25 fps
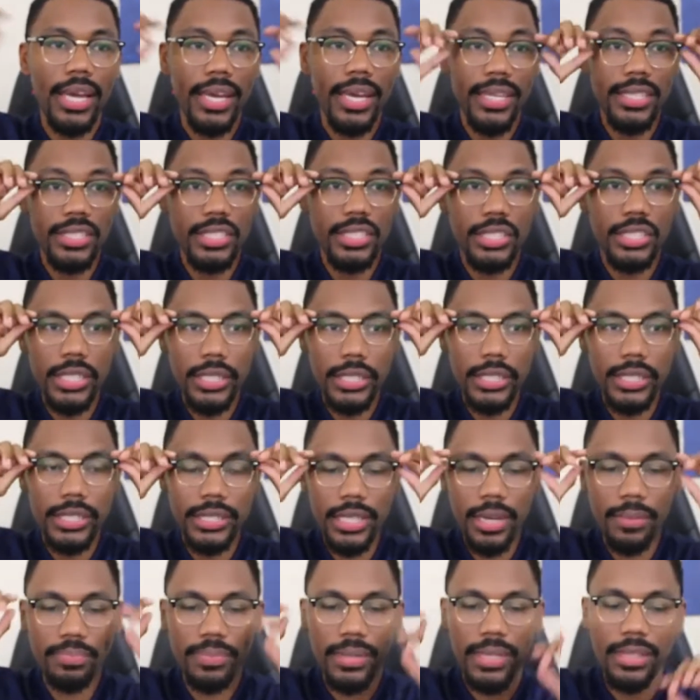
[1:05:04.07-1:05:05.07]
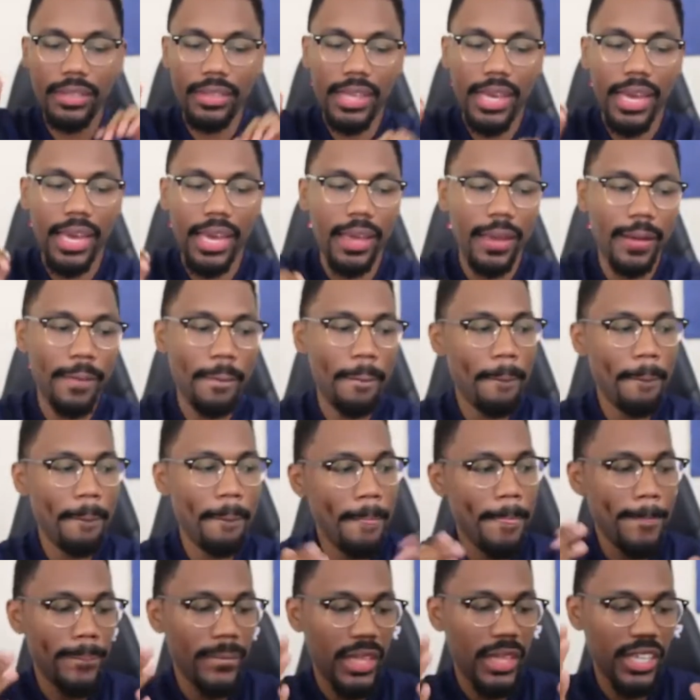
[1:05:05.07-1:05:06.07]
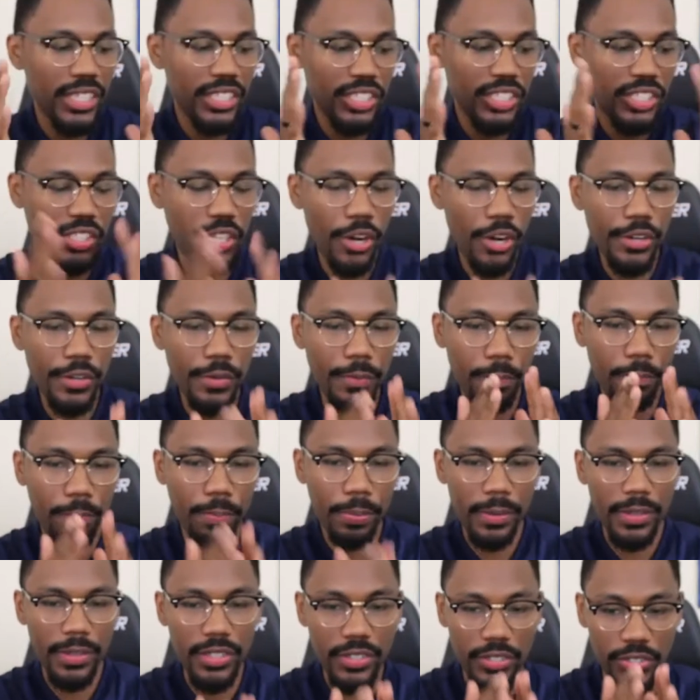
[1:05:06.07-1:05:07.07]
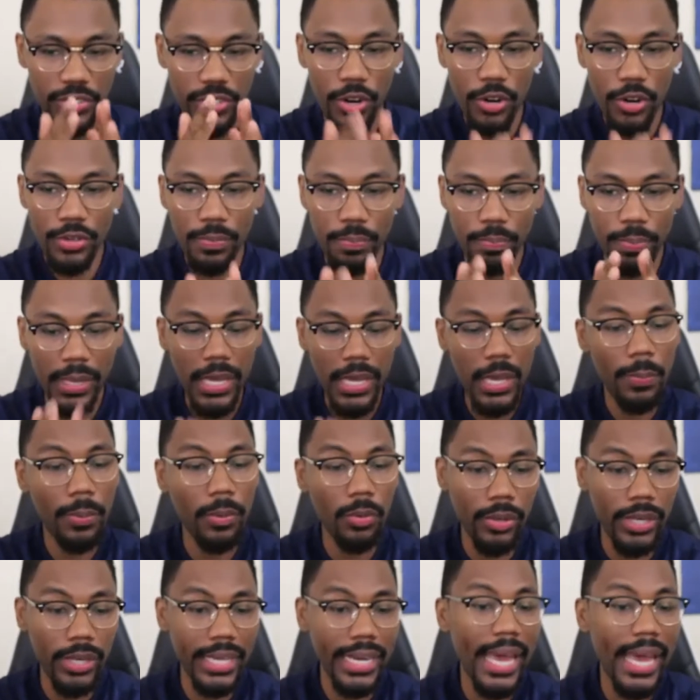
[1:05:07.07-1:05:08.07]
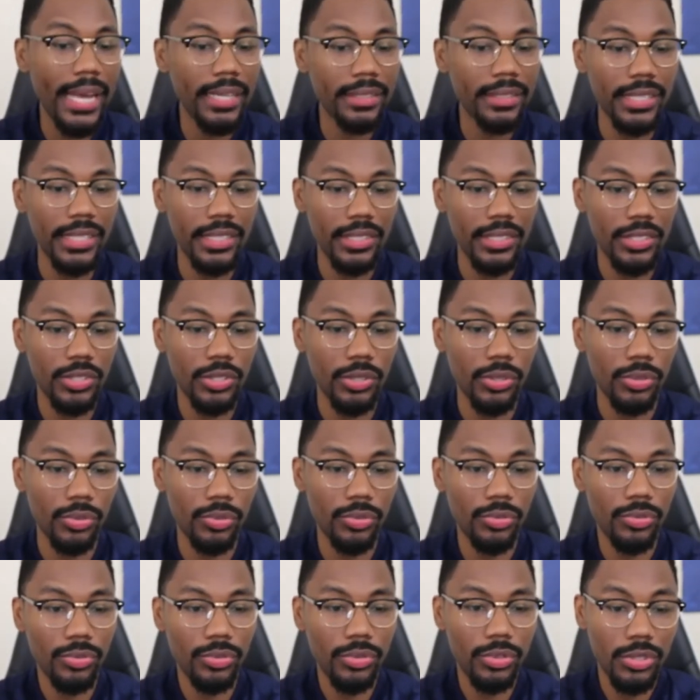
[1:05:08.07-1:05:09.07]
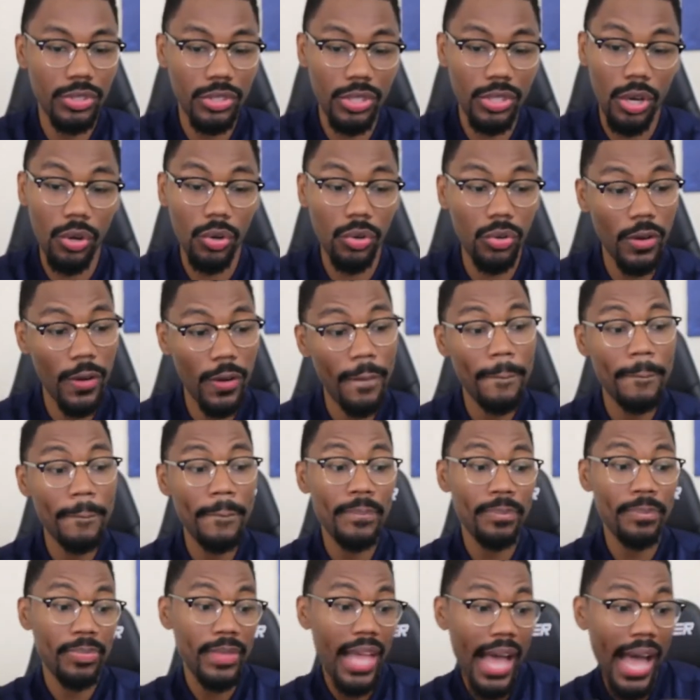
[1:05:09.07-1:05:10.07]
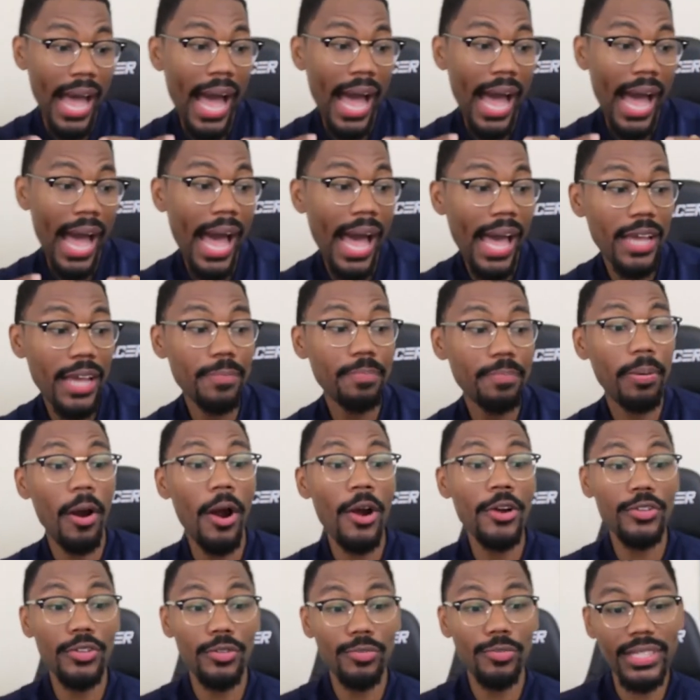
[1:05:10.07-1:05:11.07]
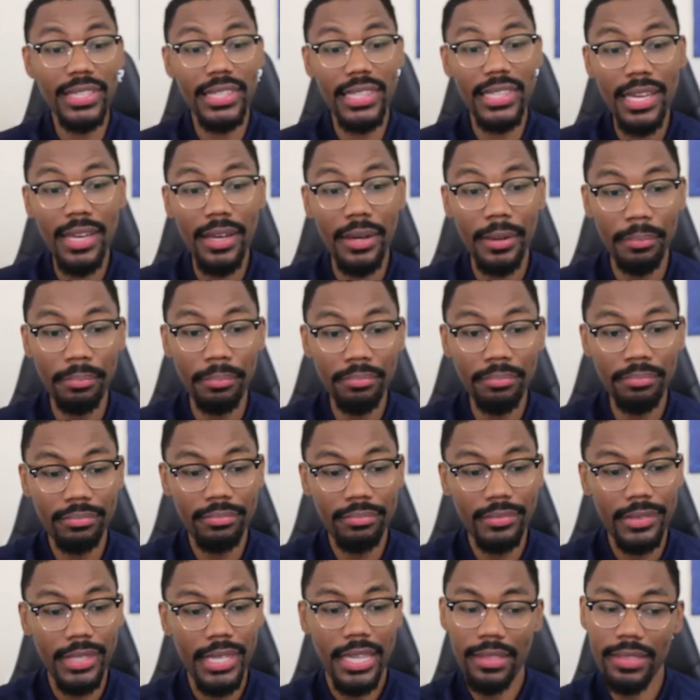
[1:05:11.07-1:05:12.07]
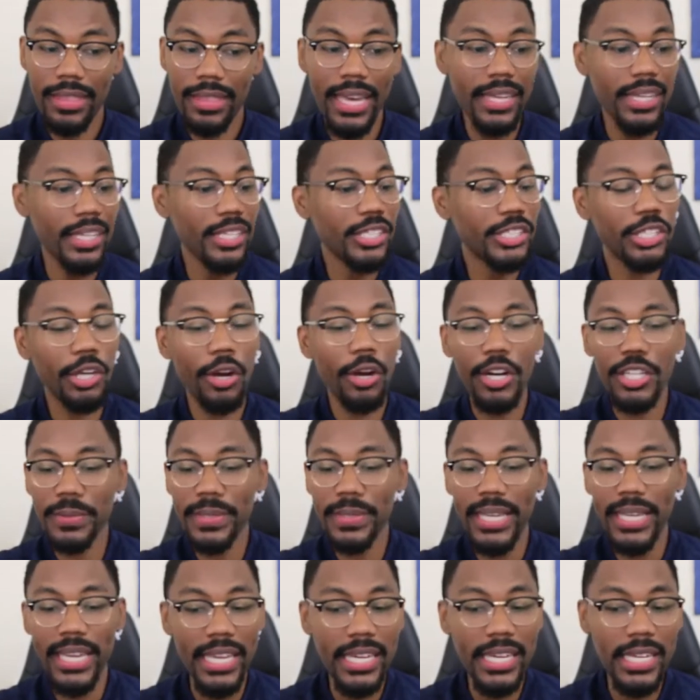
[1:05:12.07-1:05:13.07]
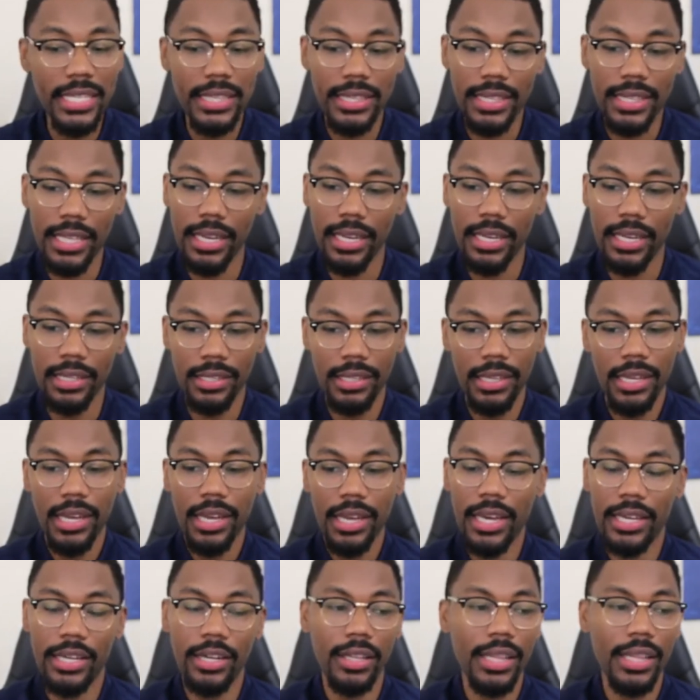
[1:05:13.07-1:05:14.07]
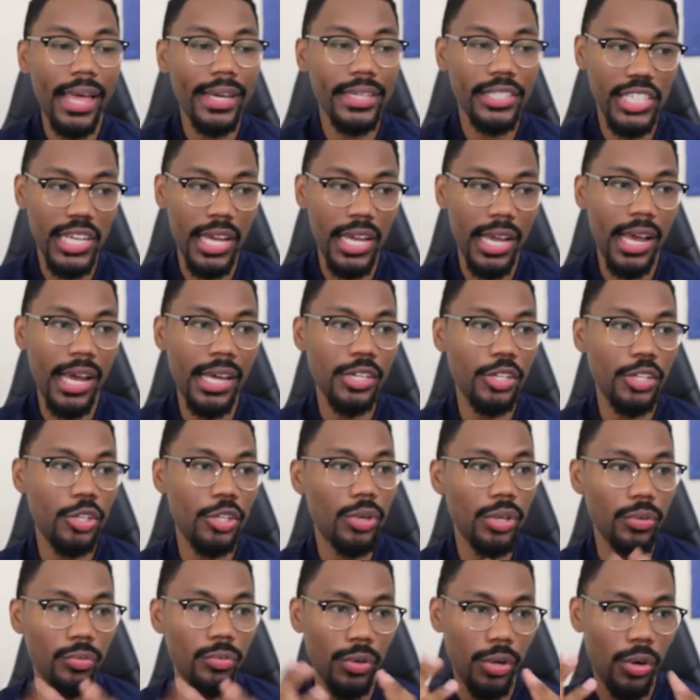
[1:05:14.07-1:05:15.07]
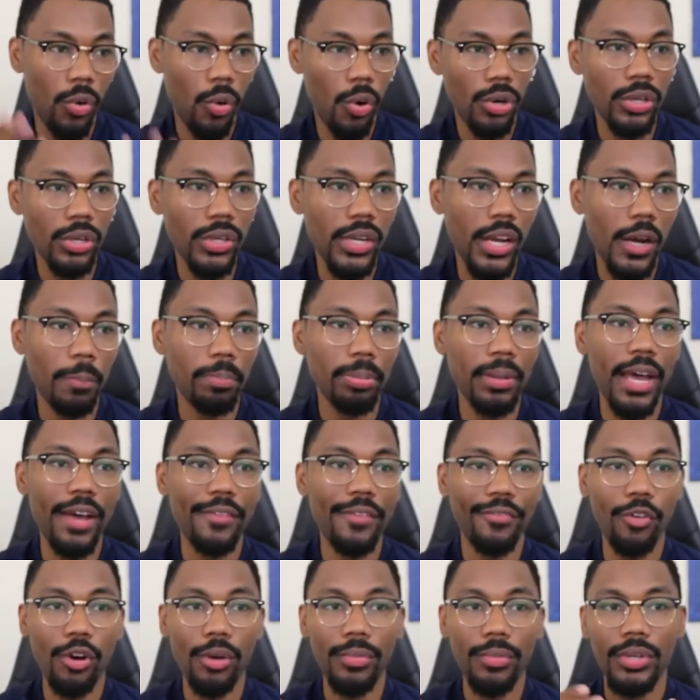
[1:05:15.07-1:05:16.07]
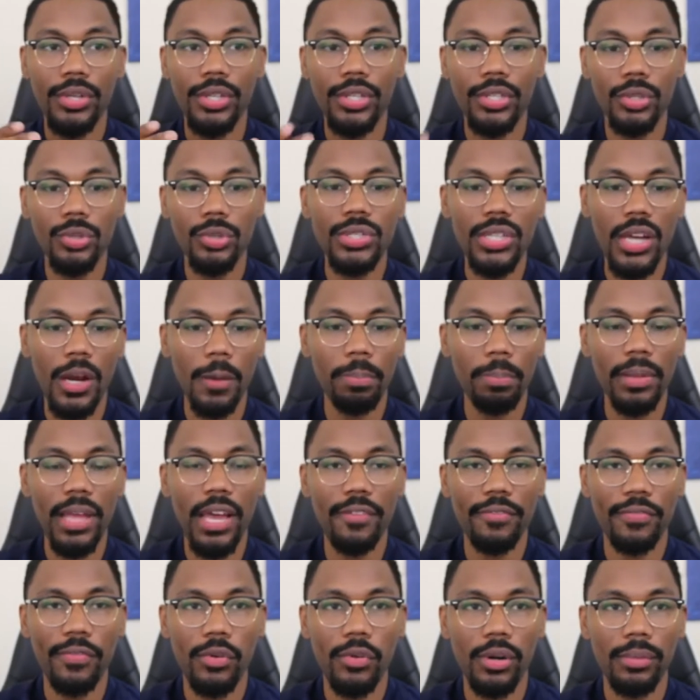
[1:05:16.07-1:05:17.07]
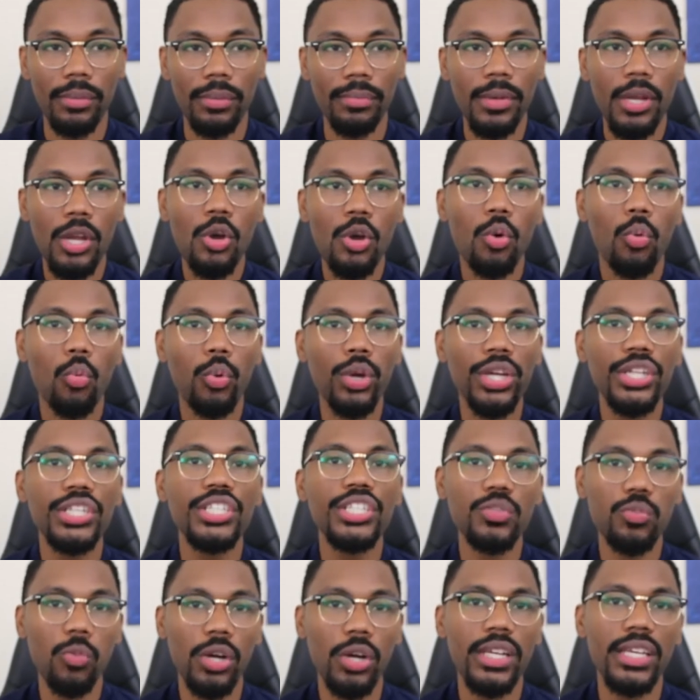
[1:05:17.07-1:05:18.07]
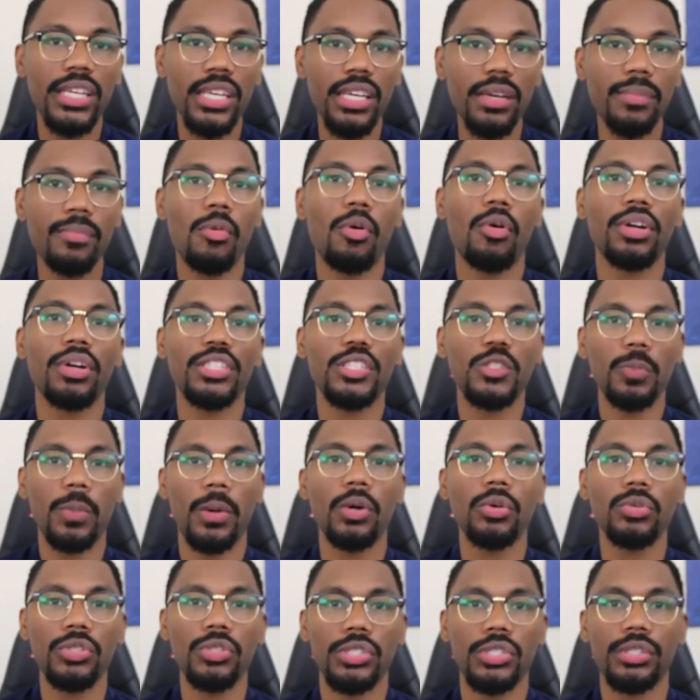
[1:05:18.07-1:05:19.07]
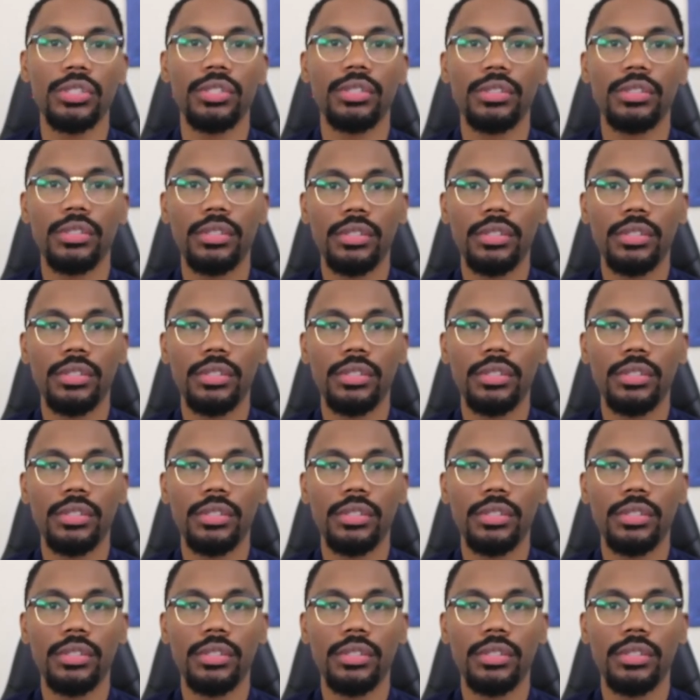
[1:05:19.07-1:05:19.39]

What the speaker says: It's just something that a certain people will get access to. So I partnered with them. They didn't charge me anything. And they're like, John, you can record on our platform. You can use our platform. We just want to get more exposure.